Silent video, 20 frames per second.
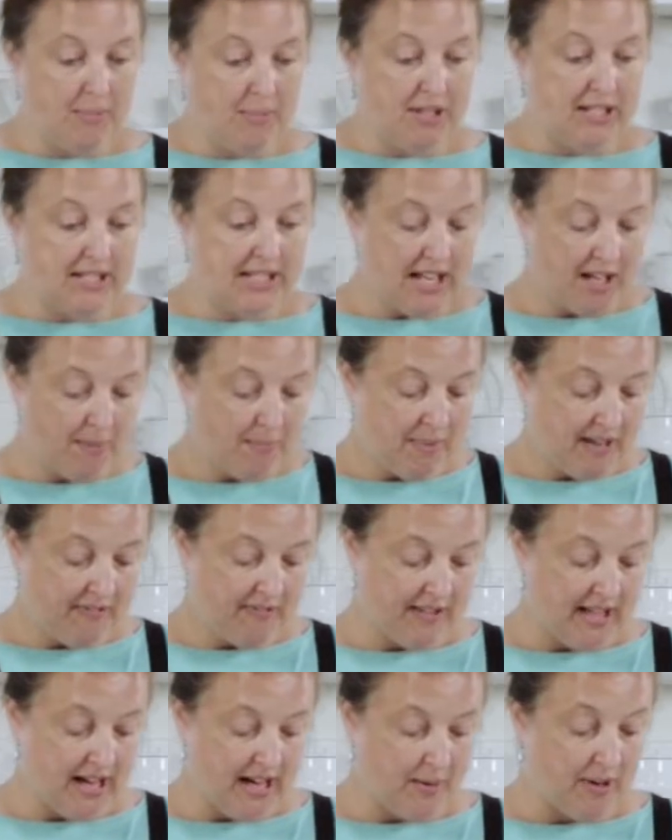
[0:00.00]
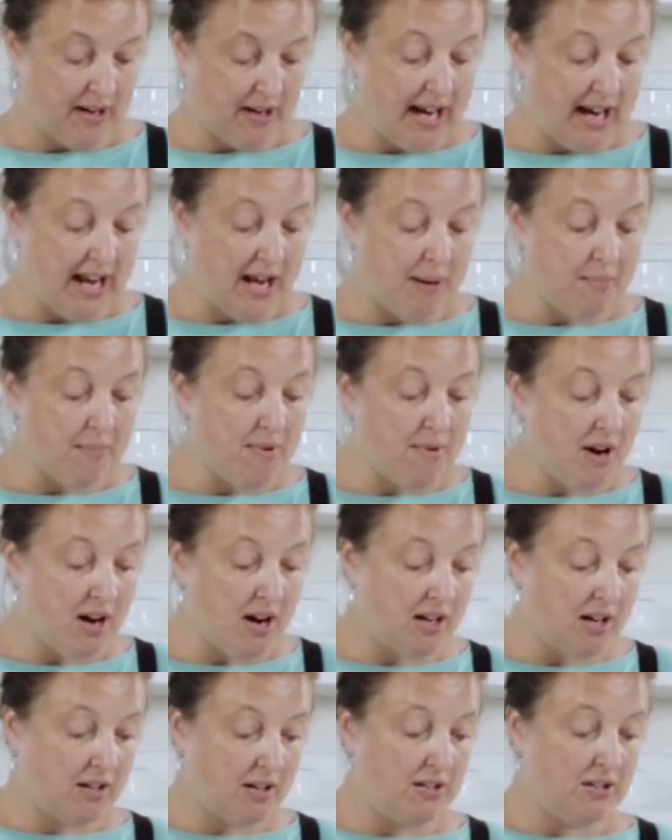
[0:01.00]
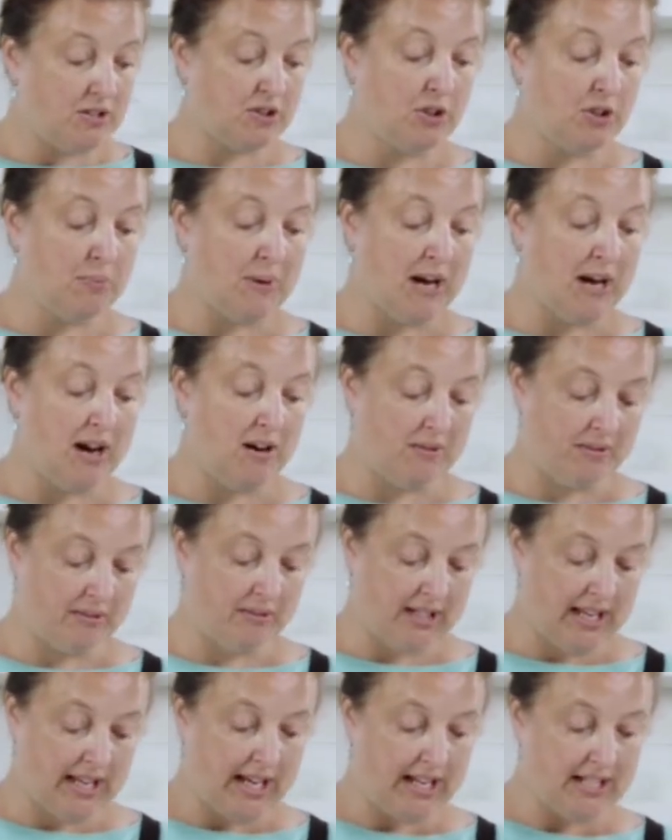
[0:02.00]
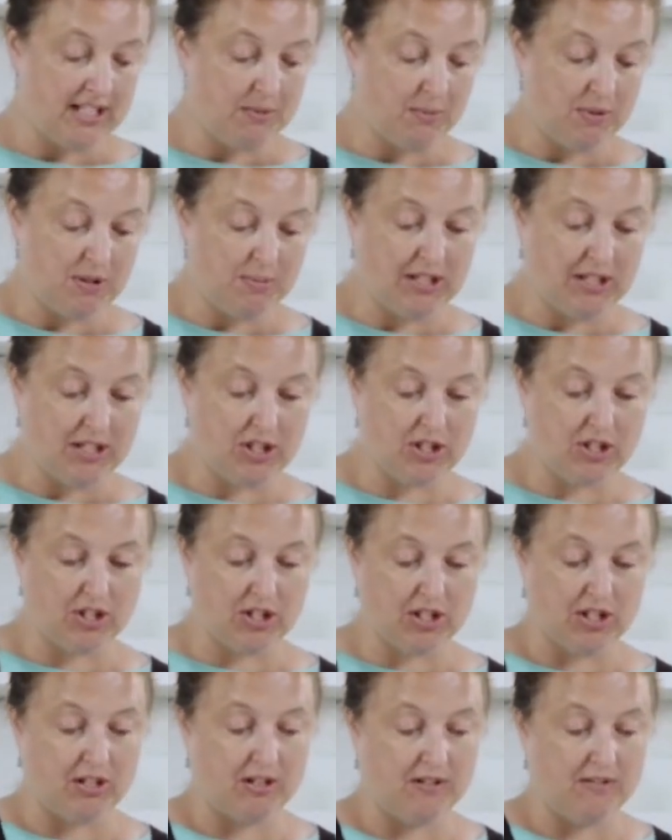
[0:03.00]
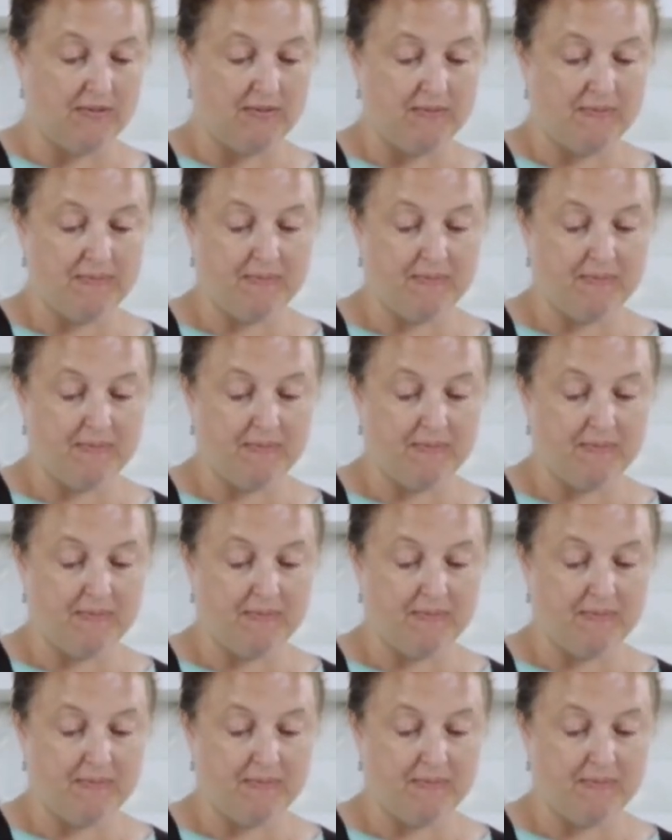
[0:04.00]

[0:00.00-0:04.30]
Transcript: I'm going to take my flour and I'm not going to scoop out like I did with my sugar.